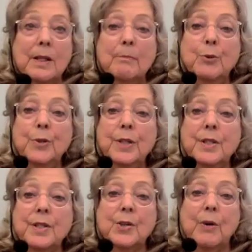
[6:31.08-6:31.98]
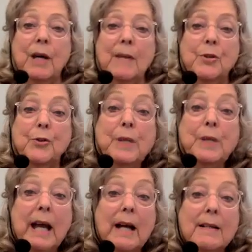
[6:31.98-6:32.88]
The Buddha described
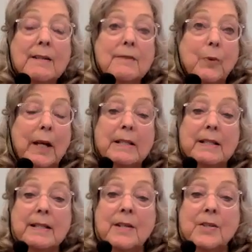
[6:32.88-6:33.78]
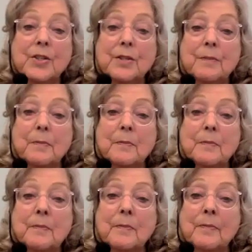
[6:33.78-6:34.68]
3 acts of right intention,
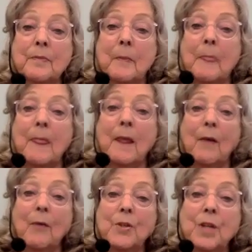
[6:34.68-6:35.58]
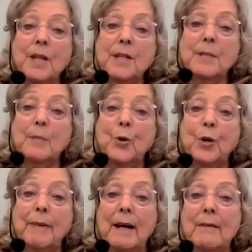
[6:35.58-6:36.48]
which I spoke
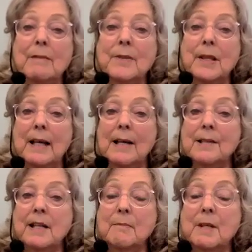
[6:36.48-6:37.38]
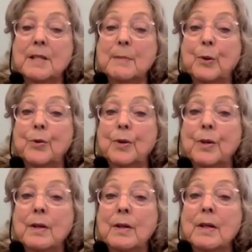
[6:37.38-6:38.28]
about the last time I spoke.
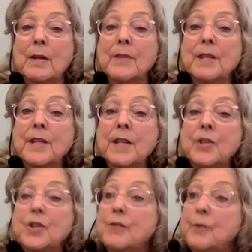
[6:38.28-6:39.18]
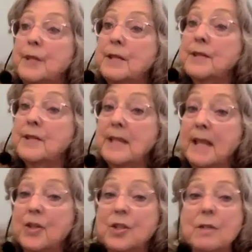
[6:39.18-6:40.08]
The intention of
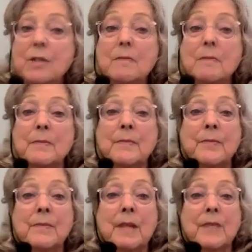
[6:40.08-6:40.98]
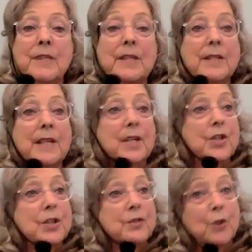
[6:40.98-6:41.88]
renunciation, the
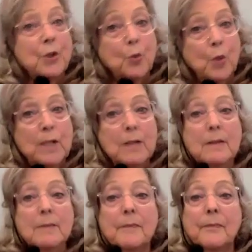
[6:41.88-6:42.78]
intention of goodwill,